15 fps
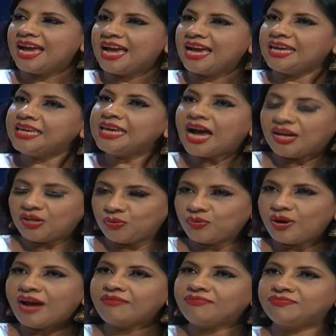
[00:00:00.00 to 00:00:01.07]
Yeah, you
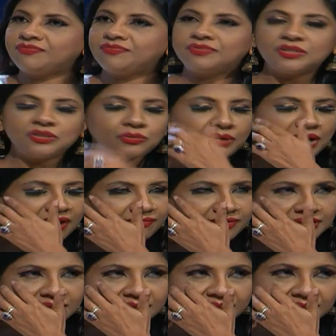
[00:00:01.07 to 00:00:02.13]
have
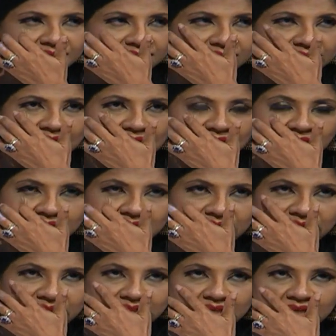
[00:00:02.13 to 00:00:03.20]
a
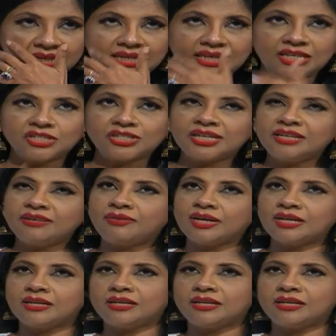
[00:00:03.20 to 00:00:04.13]
actually initially what